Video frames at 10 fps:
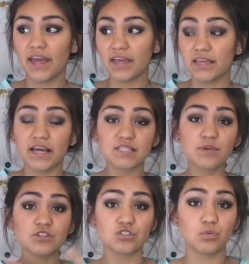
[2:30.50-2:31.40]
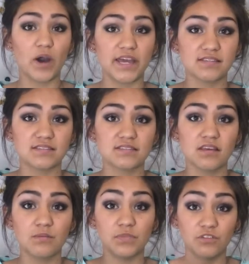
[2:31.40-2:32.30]
He asked me out twice,
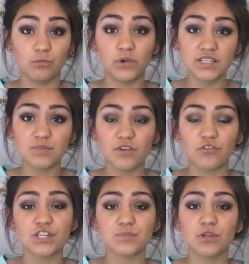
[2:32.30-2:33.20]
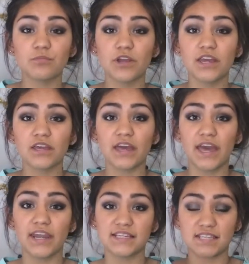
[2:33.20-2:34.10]
once before spring break
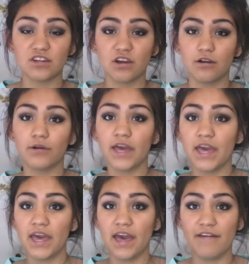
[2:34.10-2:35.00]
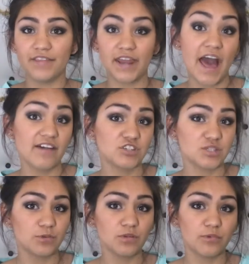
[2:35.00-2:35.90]
and I said no, and then after
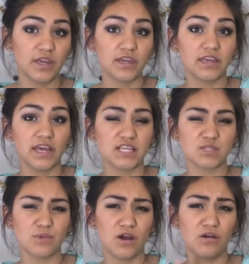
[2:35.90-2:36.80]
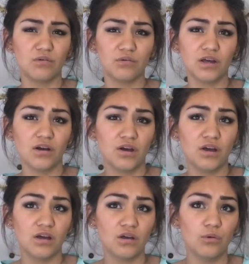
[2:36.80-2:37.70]
spring break he asked me out
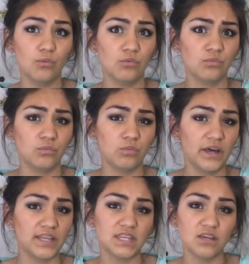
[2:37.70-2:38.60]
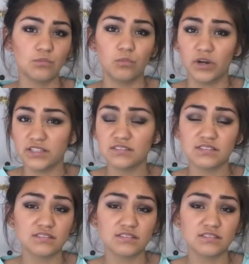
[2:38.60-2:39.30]
I think one